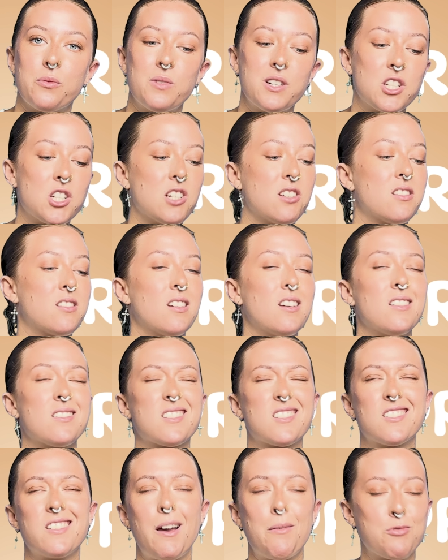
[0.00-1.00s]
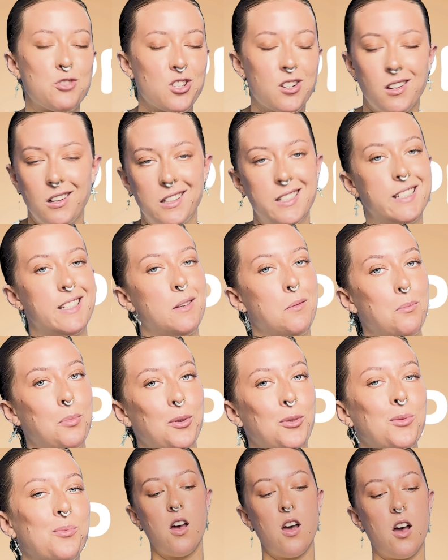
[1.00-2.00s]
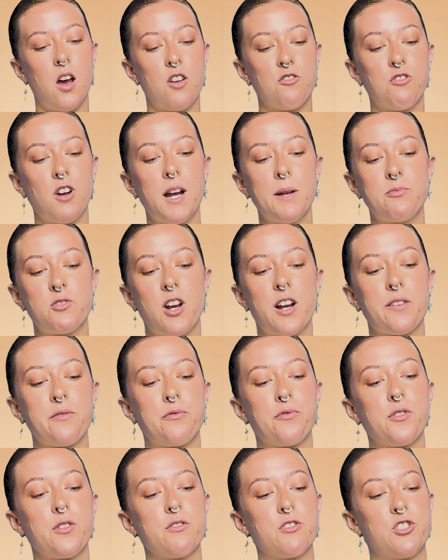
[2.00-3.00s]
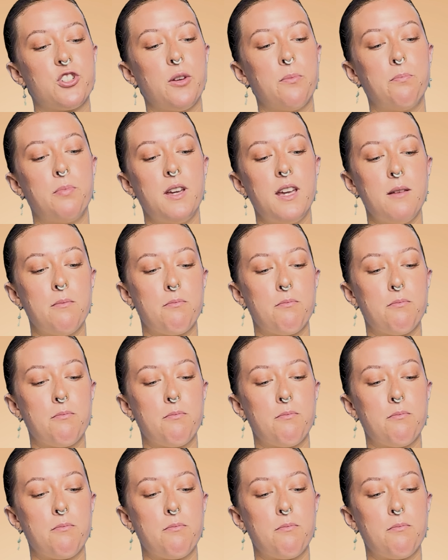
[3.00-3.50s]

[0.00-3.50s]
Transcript: which is exceptionally simple. A ripe dragon fruit should be